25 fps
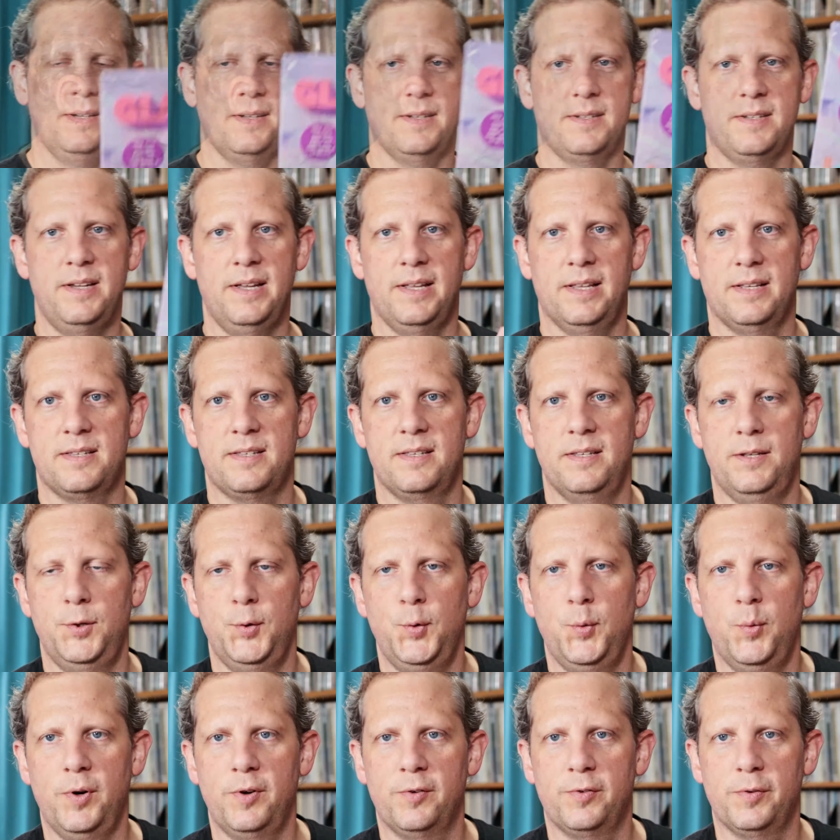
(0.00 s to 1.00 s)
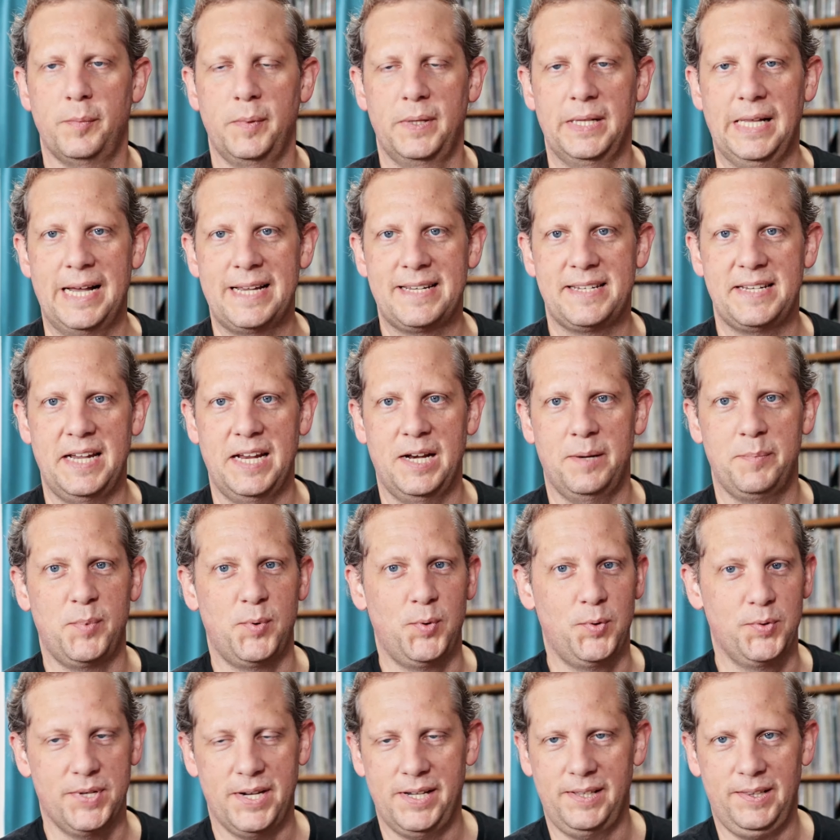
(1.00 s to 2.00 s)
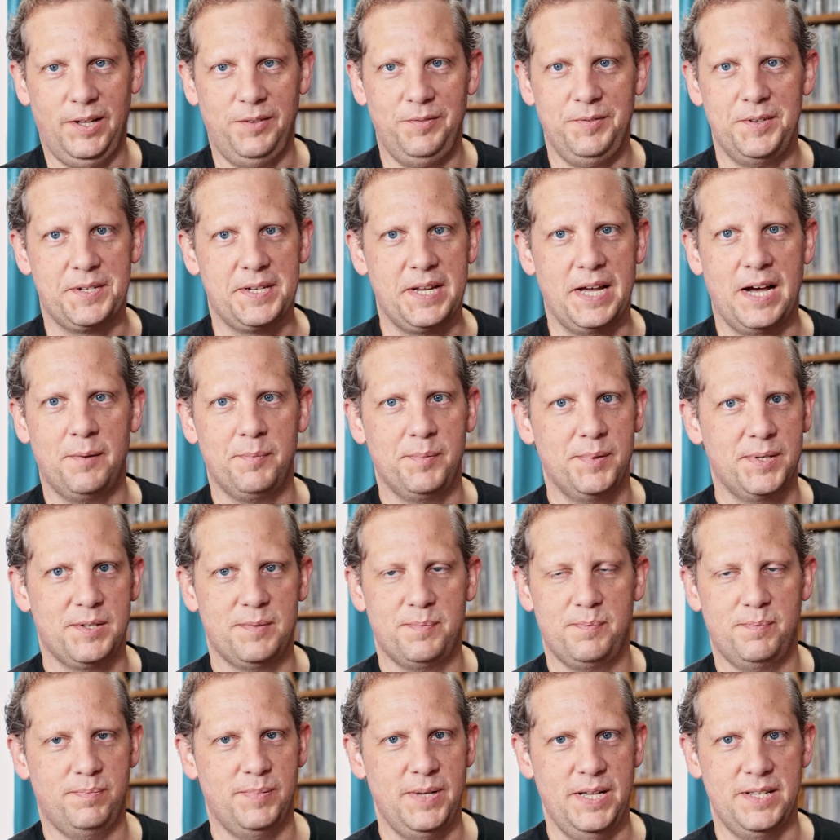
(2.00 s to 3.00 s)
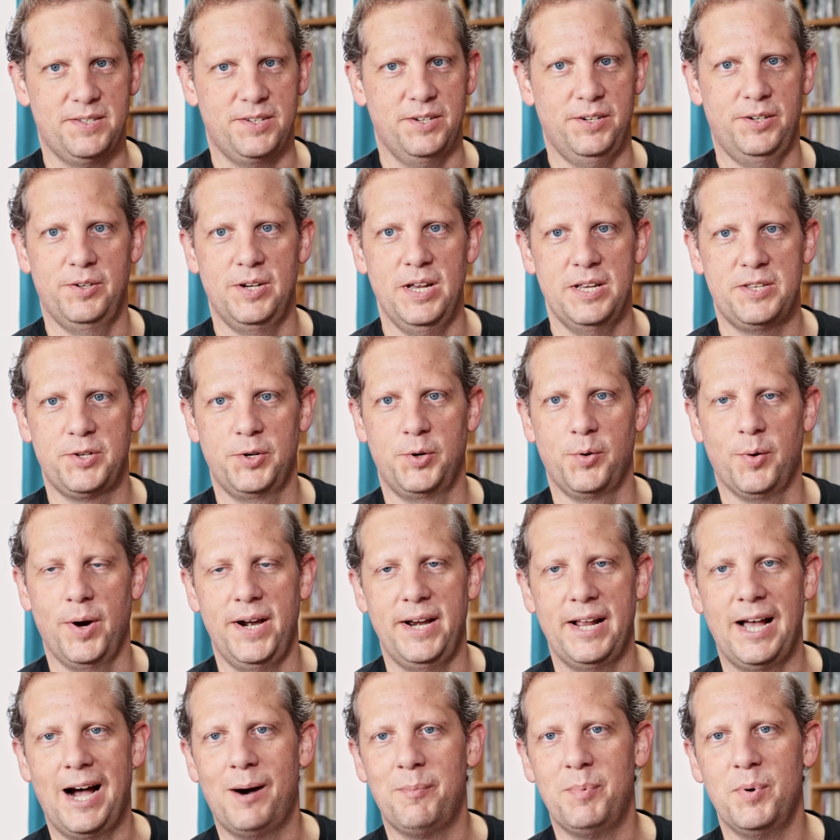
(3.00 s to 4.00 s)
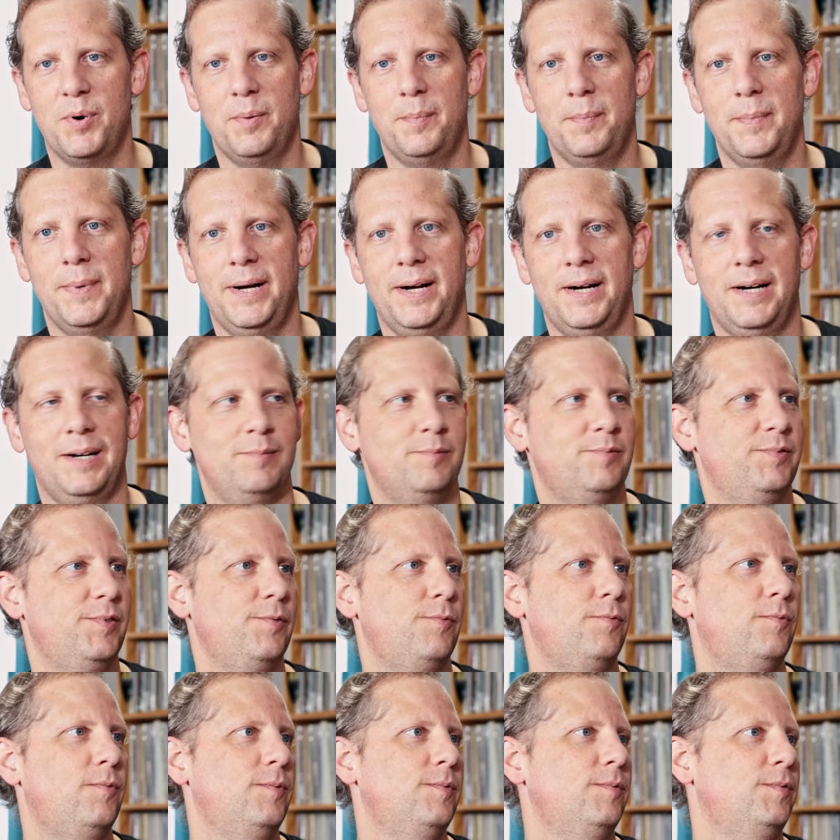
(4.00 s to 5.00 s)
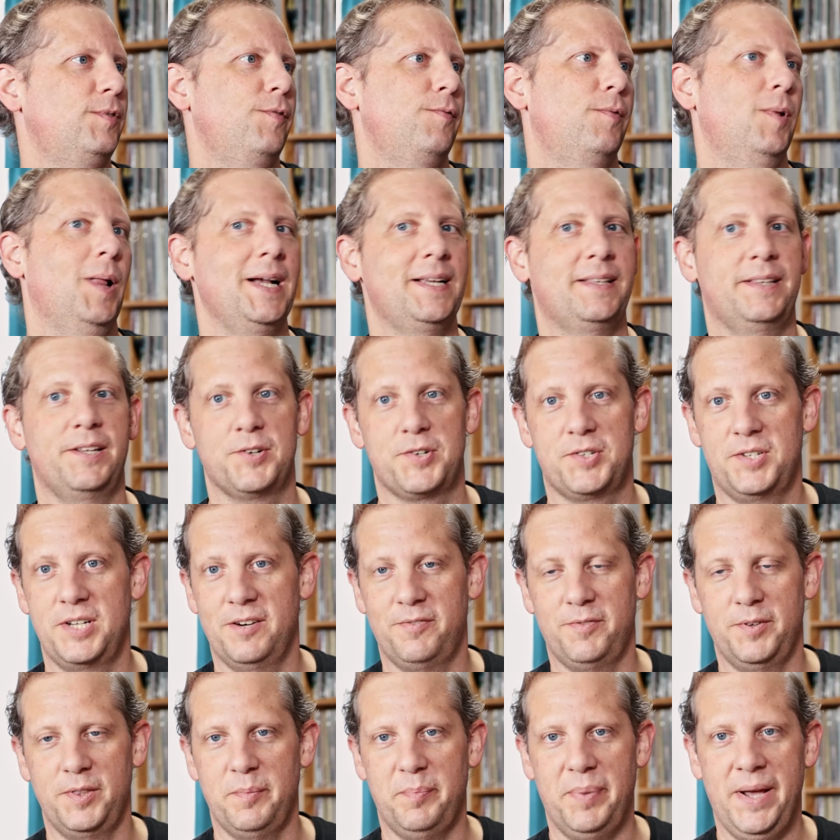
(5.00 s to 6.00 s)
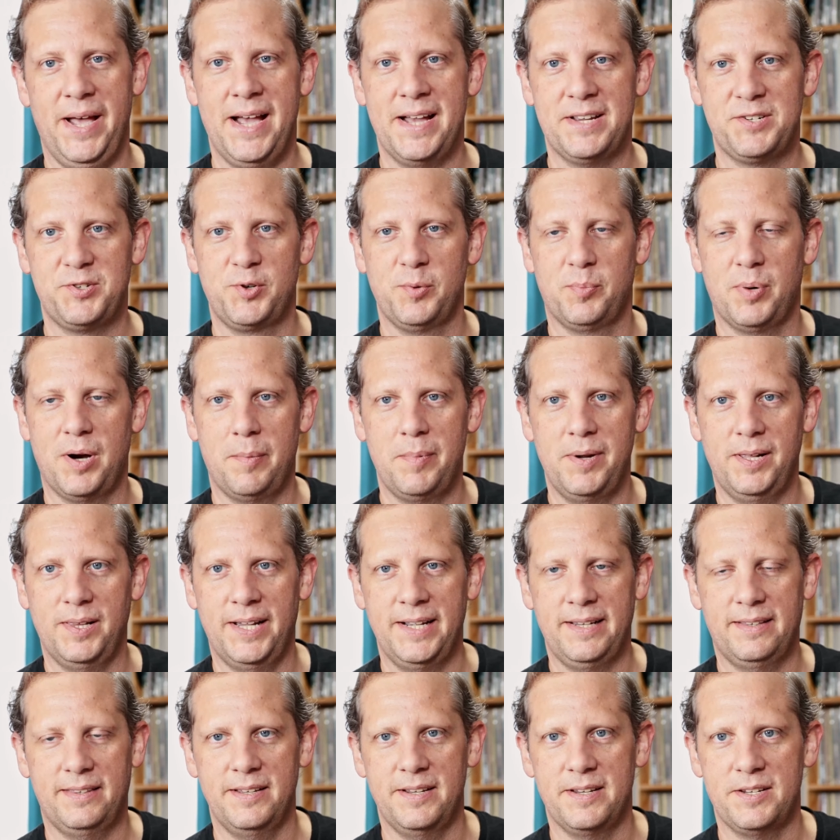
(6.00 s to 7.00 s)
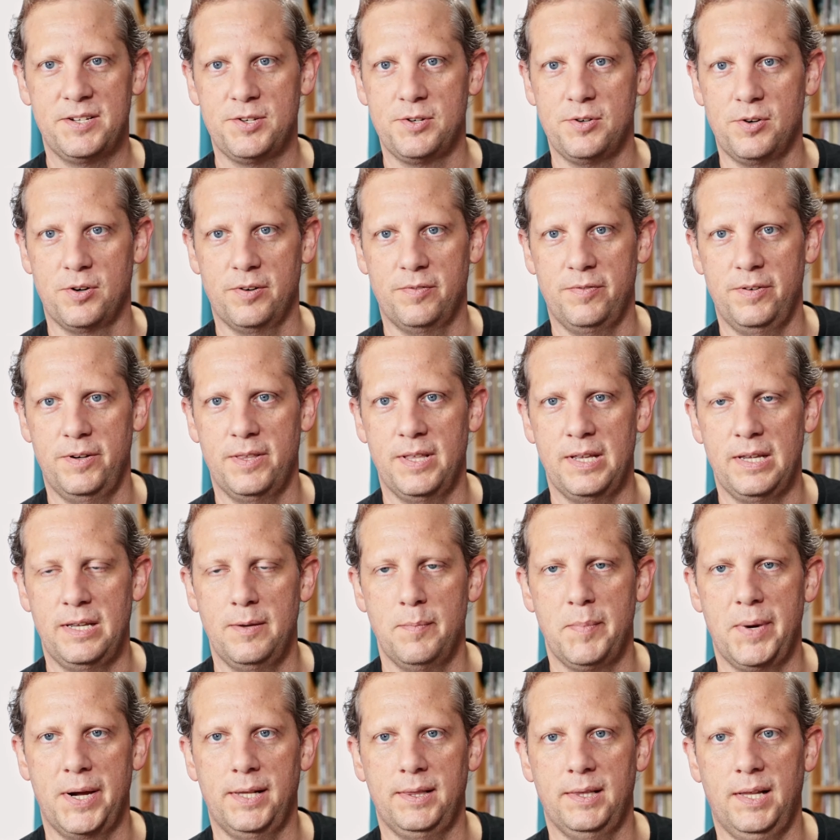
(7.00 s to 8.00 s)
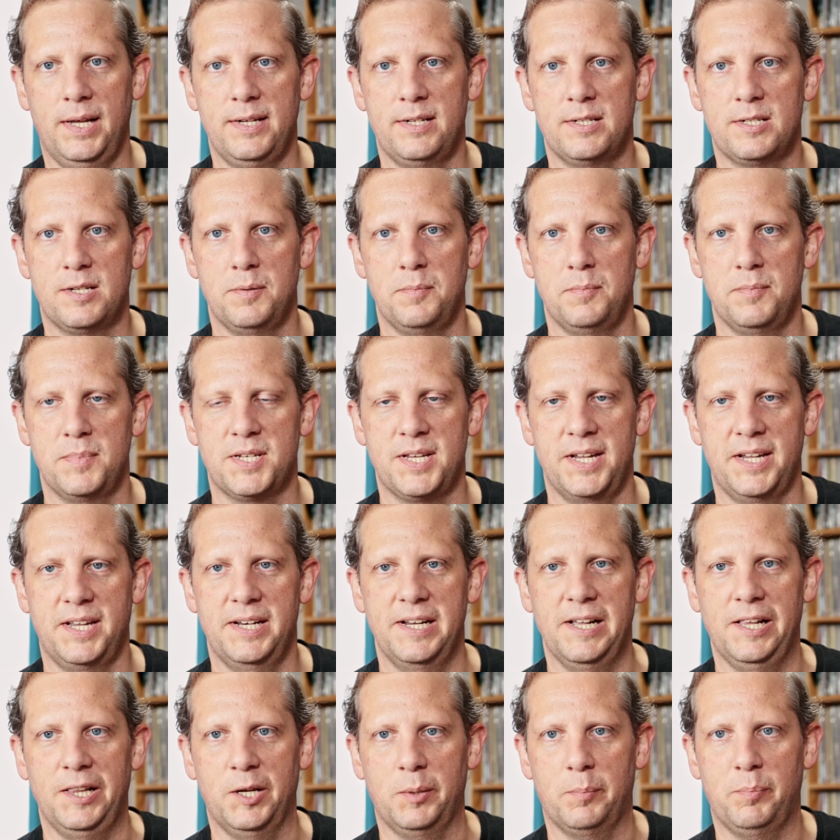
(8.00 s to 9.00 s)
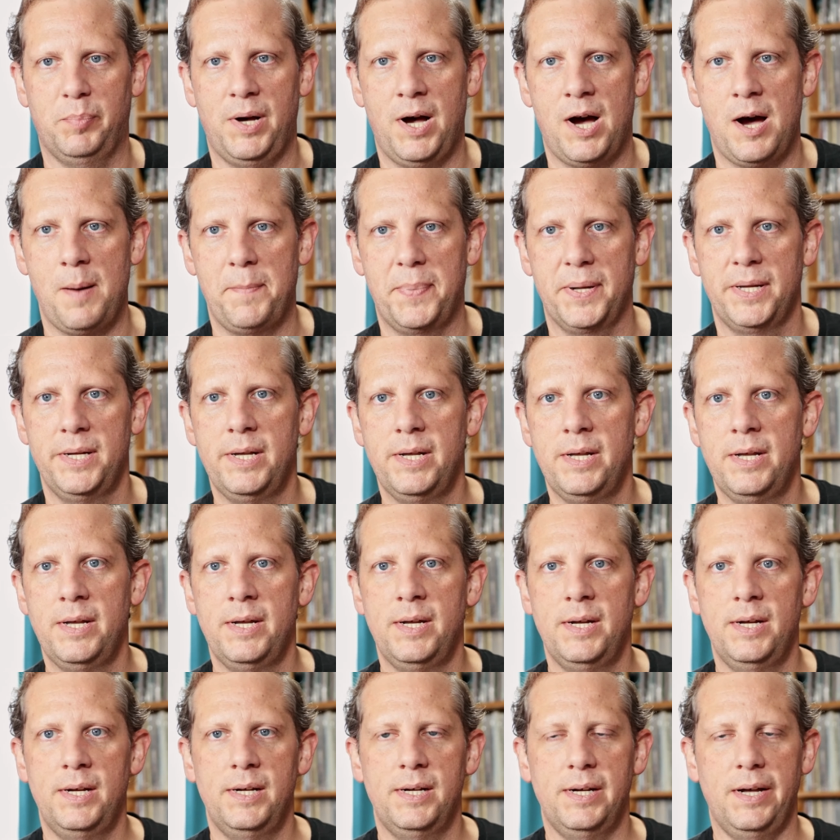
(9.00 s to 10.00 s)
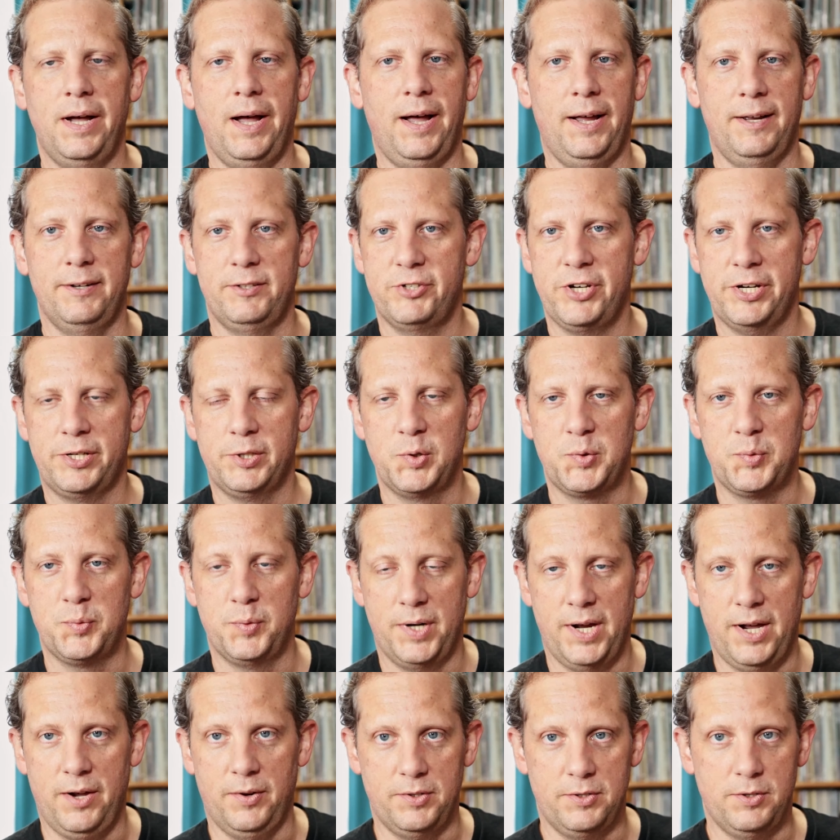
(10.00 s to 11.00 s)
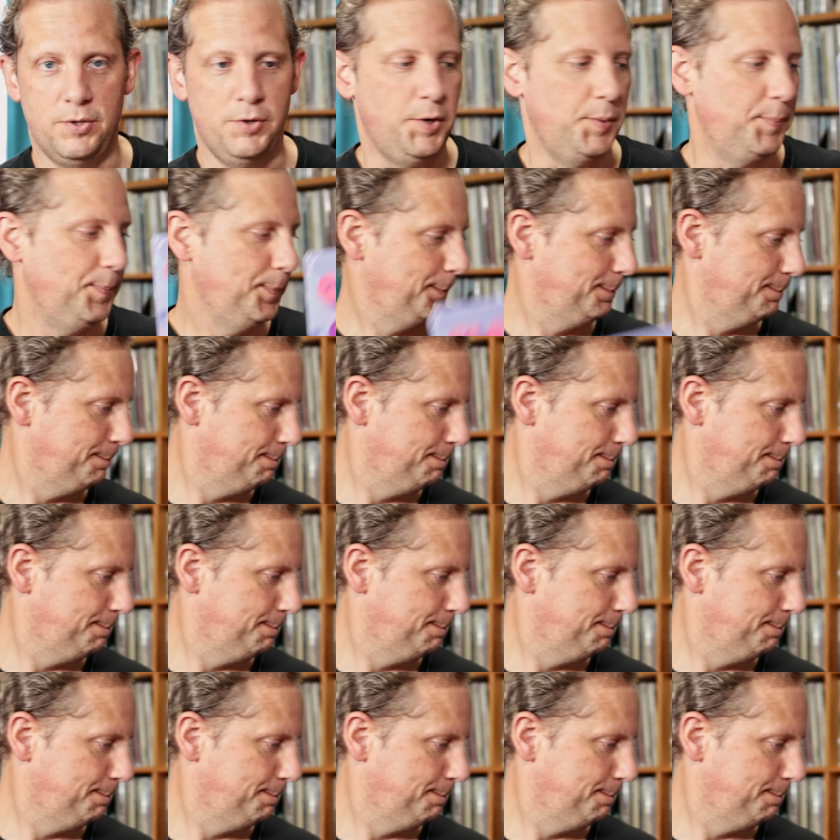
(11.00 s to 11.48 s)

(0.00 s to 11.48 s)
So yeah, that's the new one from Glass Animals. I love this album. It's a great album. If you've liked their stuff in the past, you'll probably like this, or if you think you might like some psychedelic pop, check this one out. It's good.